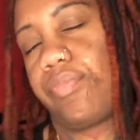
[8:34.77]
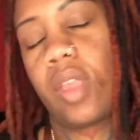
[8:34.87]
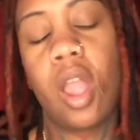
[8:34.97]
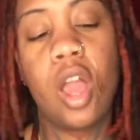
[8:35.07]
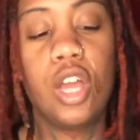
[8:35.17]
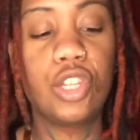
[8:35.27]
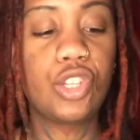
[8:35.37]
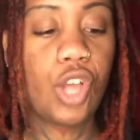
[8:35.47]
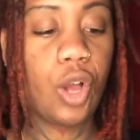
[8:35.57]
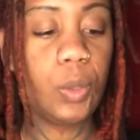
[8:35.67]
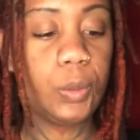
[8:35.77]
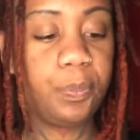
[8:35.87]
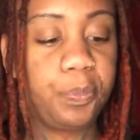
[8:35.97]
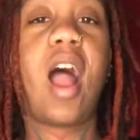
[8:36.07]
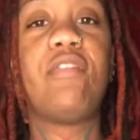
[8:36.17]
So I've
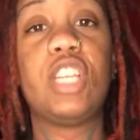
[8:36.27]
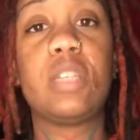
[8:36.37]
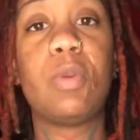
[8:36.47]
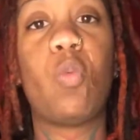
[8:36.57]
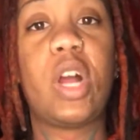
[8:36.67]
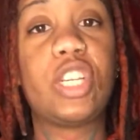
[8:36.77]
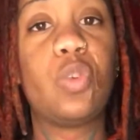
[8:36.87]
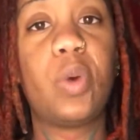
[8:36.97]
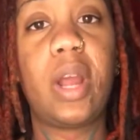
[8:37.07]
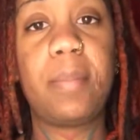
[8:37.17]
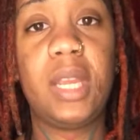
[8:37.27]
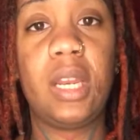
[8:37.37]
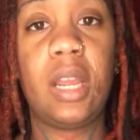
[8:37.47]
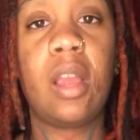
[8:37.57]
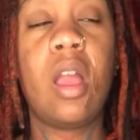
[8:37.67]
just been watching what I'm eating.
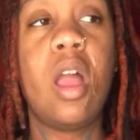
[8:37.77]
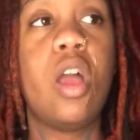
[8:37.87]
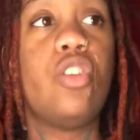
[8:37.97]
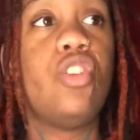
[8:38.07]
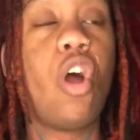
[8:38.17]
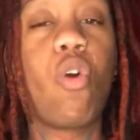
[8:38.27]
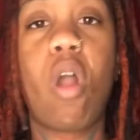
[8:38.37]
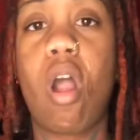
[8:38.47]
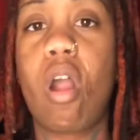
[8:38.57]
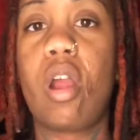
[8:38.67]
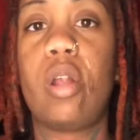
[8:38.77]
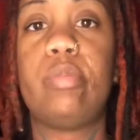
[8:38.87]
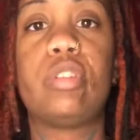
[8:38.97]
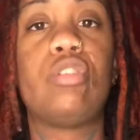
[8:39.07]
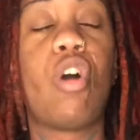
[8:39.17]
No carbs, no
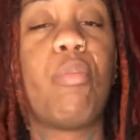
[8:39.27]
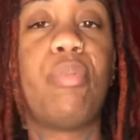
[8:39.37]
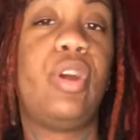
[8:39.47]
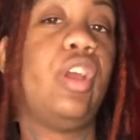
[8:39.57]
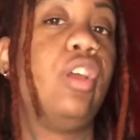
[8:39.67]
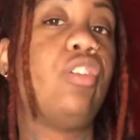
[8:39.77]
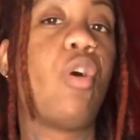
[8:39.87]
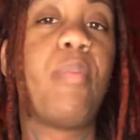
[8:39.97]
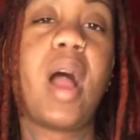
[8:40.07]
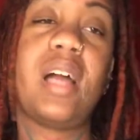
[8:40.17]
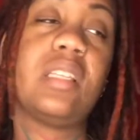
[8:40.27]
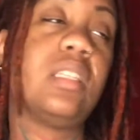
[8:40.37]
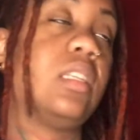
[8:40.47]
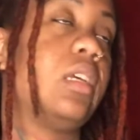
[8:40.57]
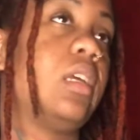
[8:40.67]
bread, no
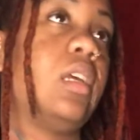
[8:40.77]
pasta.